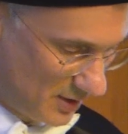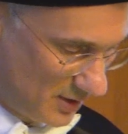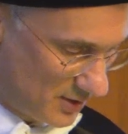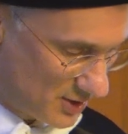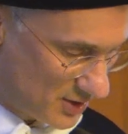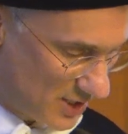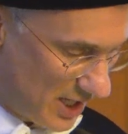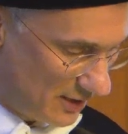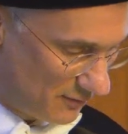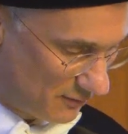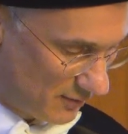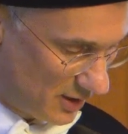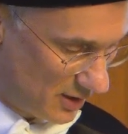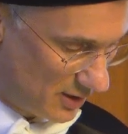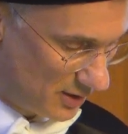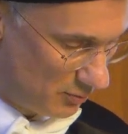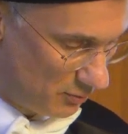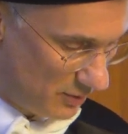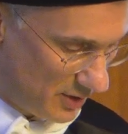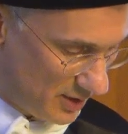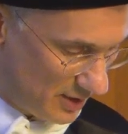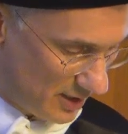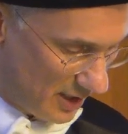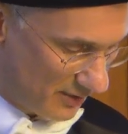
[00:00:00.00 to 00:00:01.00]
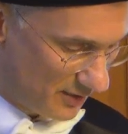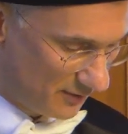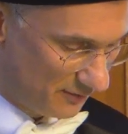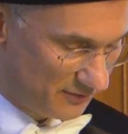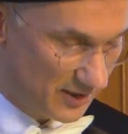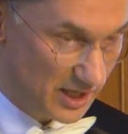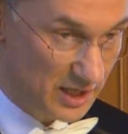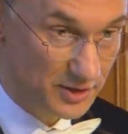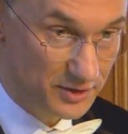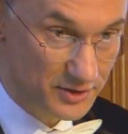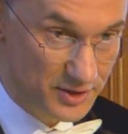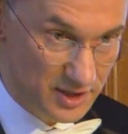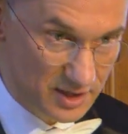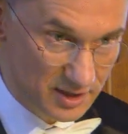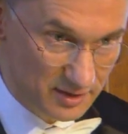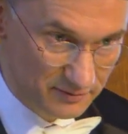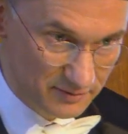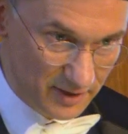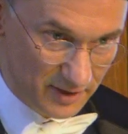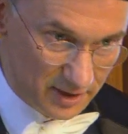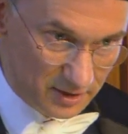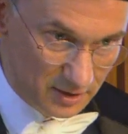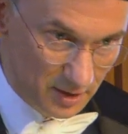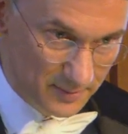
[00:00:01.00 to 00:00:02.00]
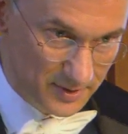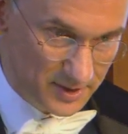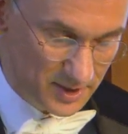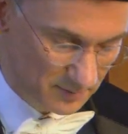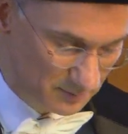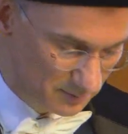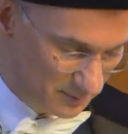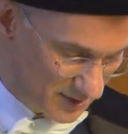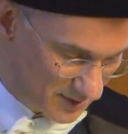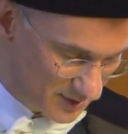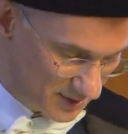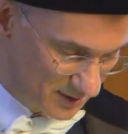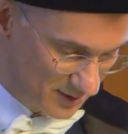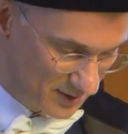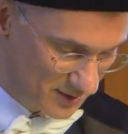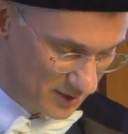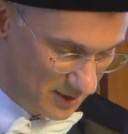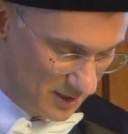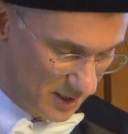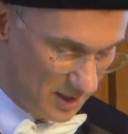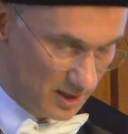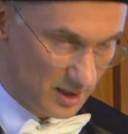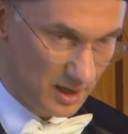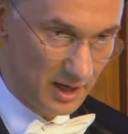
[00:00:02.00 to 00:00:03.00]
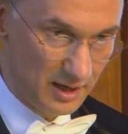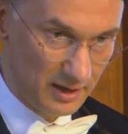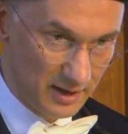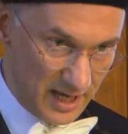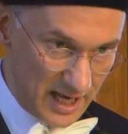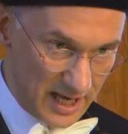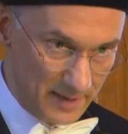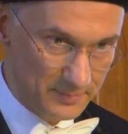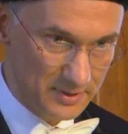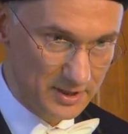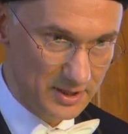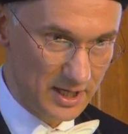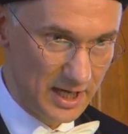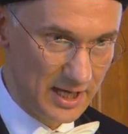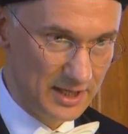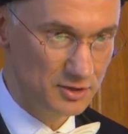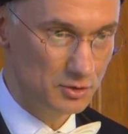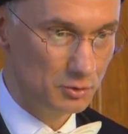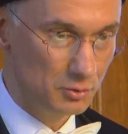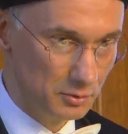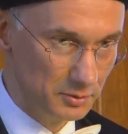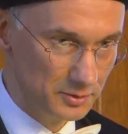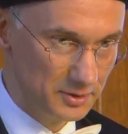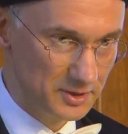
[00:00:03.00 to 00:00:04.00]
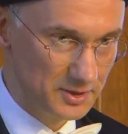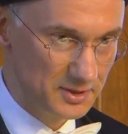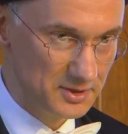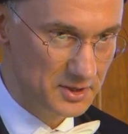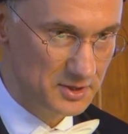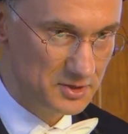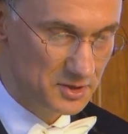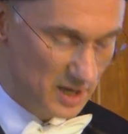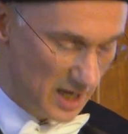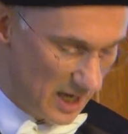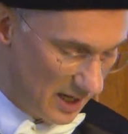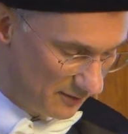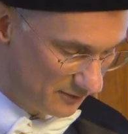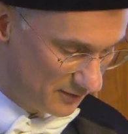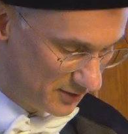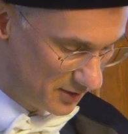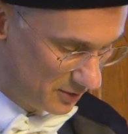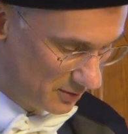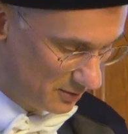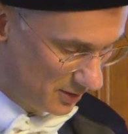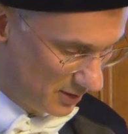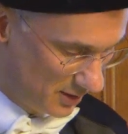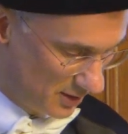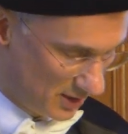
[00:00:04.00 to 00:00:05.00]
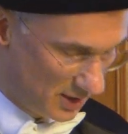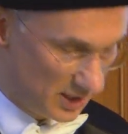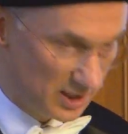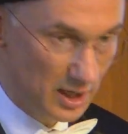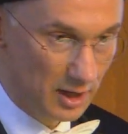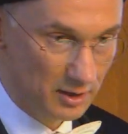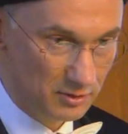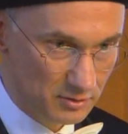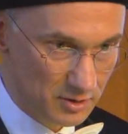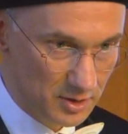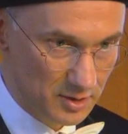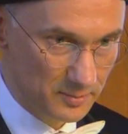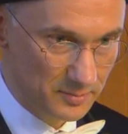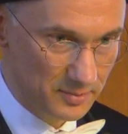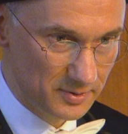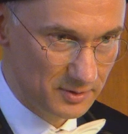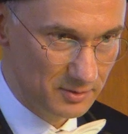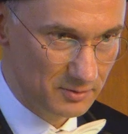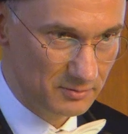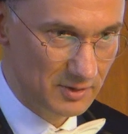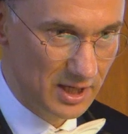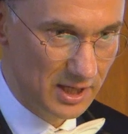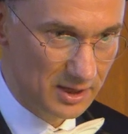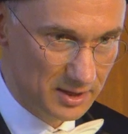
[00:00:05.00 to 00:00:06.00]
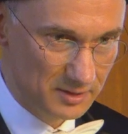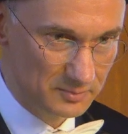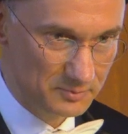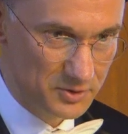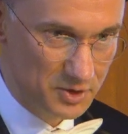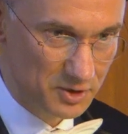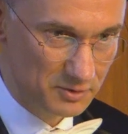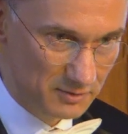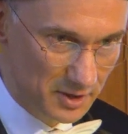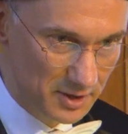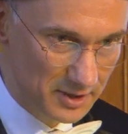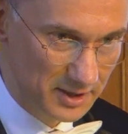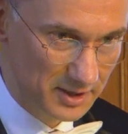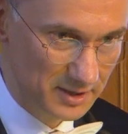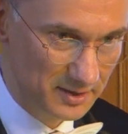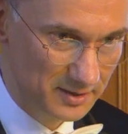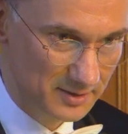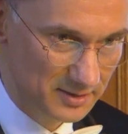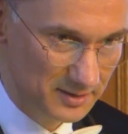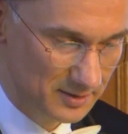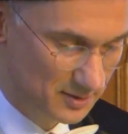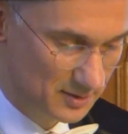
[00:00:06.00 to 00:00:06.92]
Sandra, we at the Faculty of Economics and Business are happy and honored to have you in our group. Welcome to Groningen.